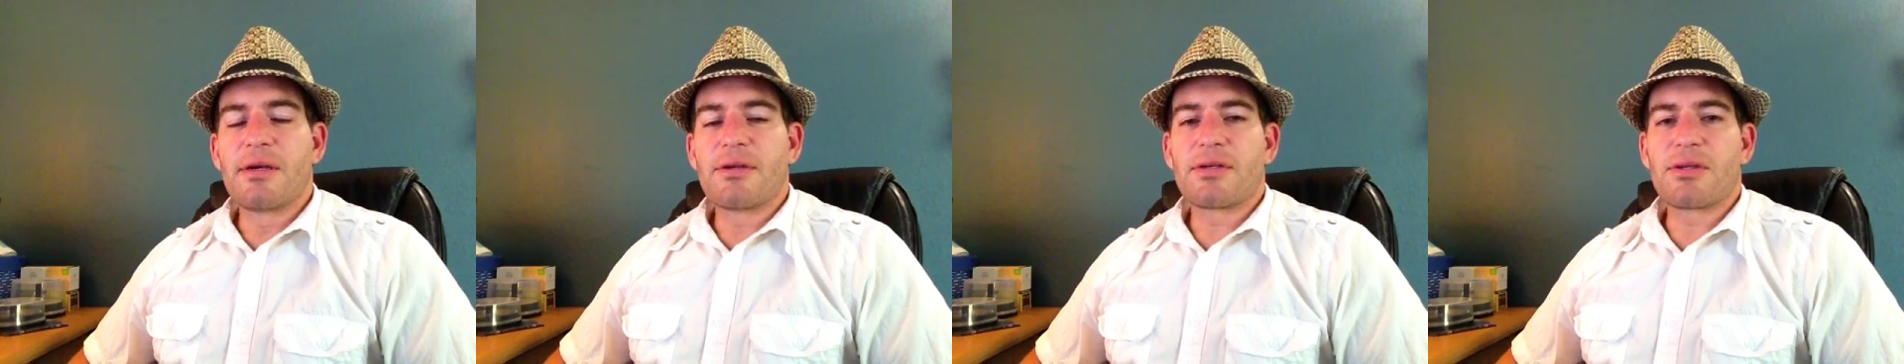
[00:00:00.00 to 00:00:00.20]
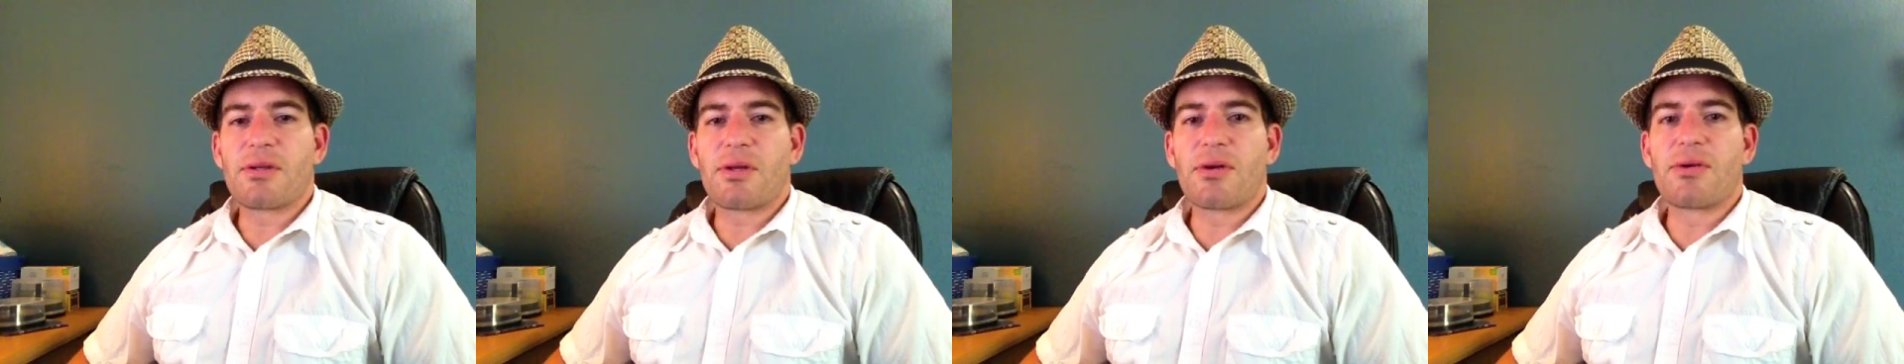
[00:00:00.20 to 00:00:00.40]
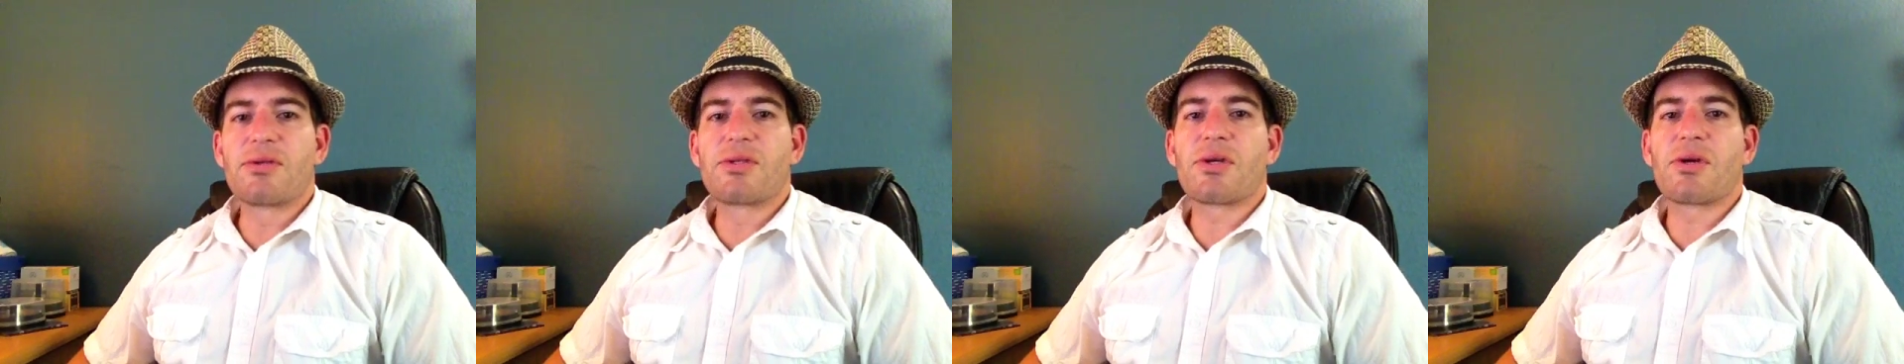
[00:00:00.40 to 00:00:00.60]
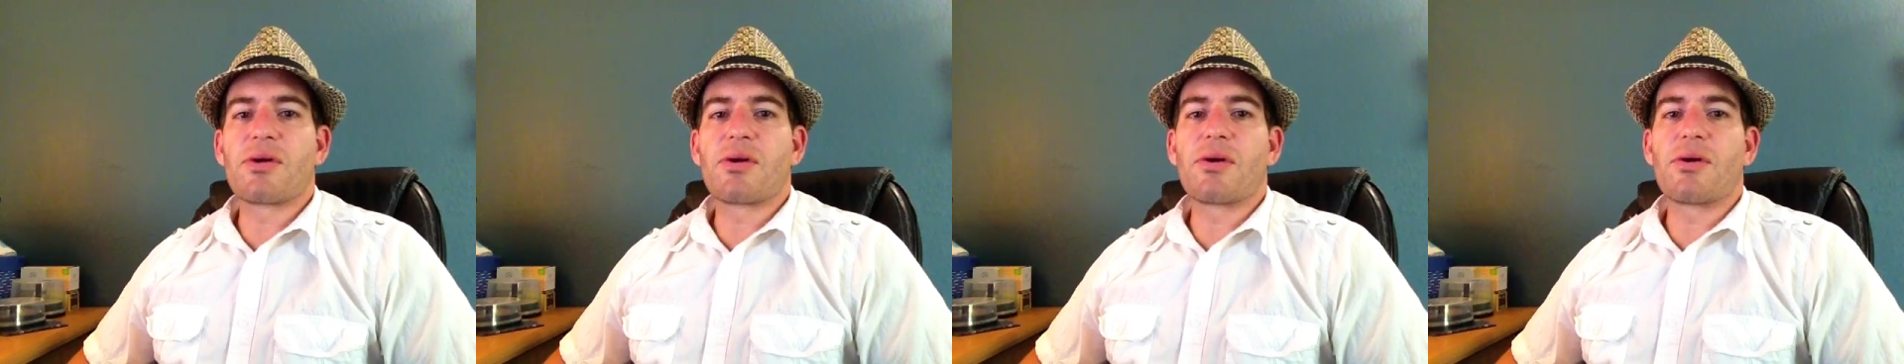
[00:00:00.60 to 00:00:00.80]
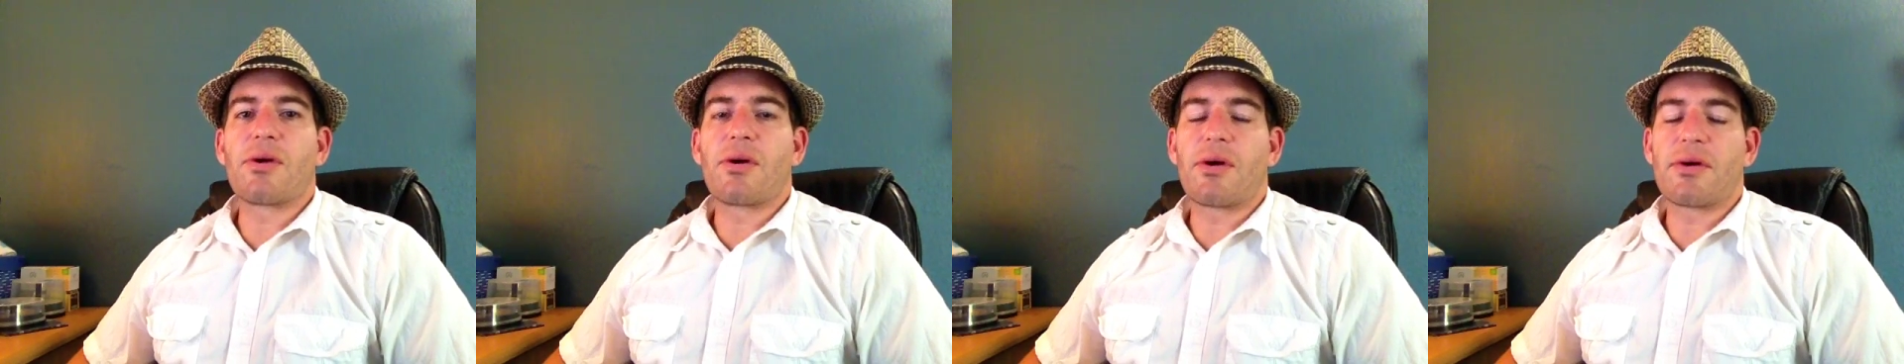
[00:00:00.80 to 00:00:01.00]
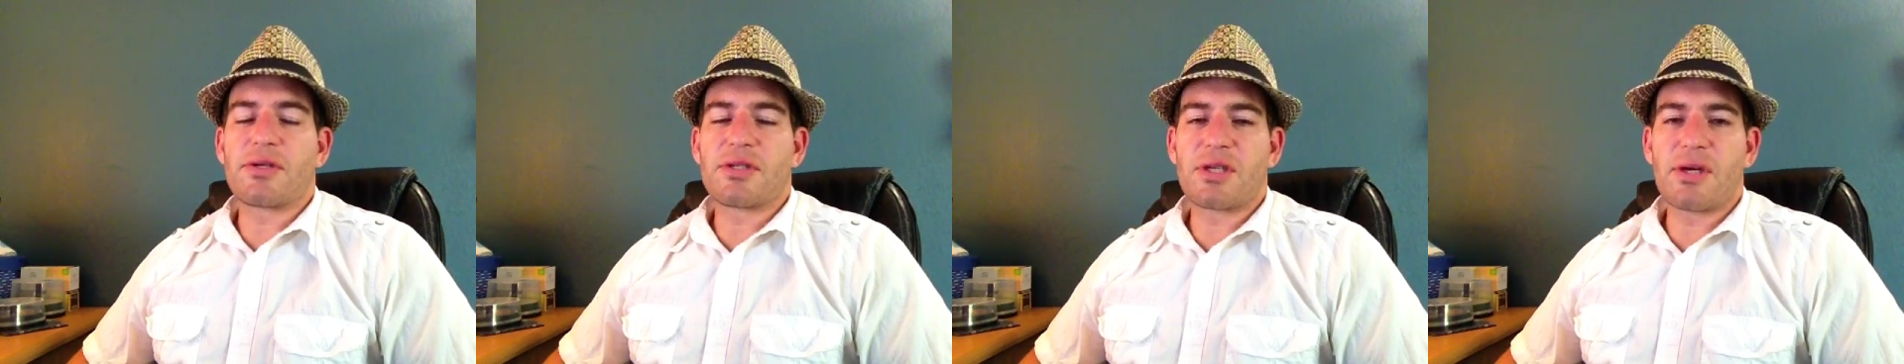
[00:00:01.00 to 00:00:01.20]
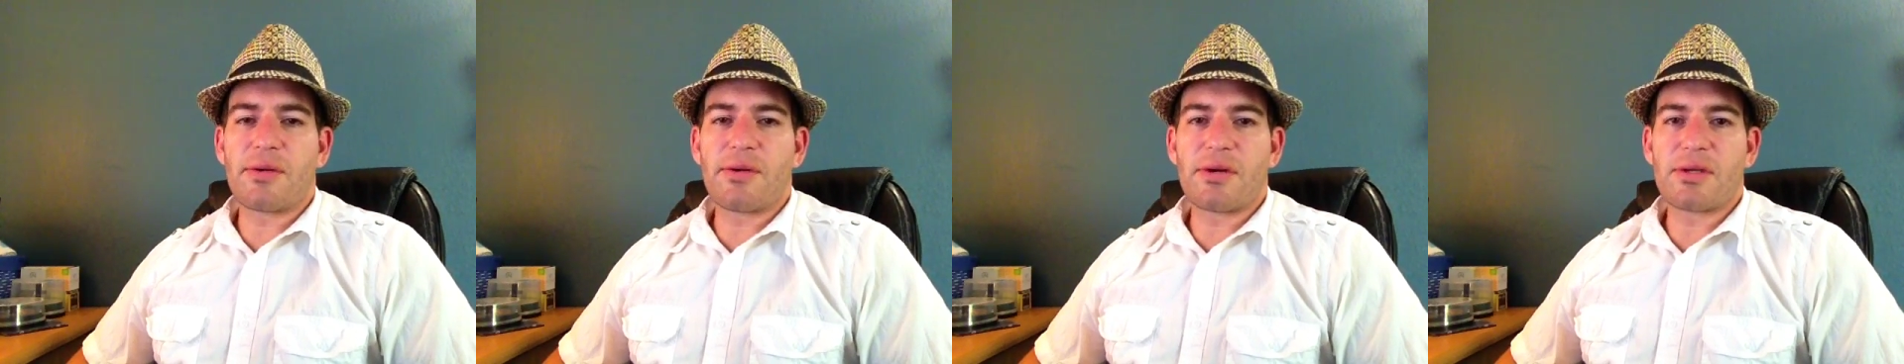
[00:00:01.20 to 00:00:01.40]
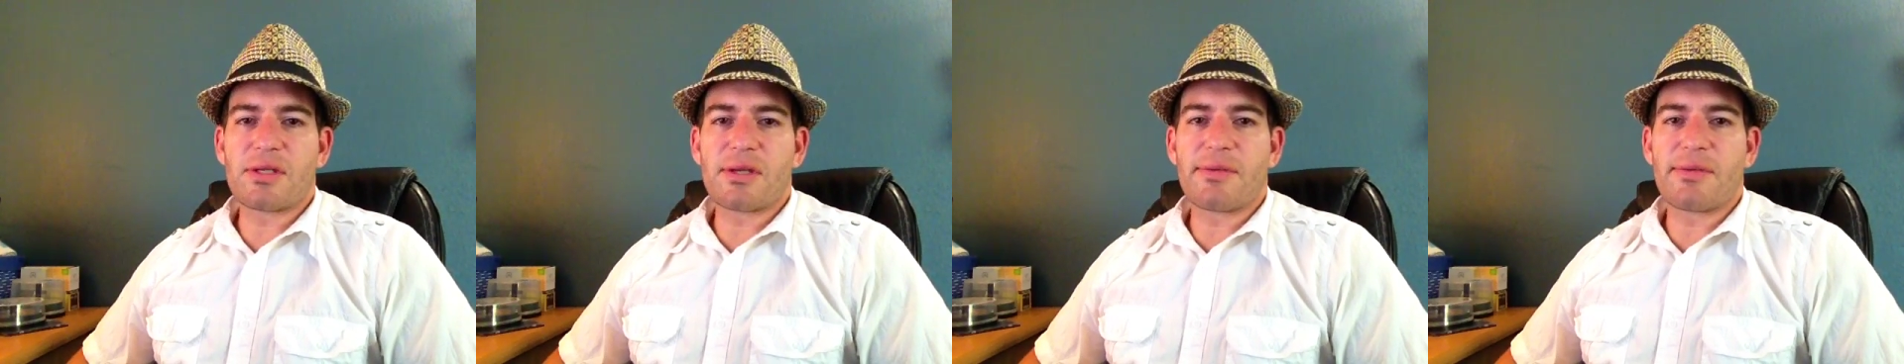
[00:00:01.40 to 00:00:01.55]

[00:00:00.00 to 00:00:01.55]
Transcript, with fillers: So those are some,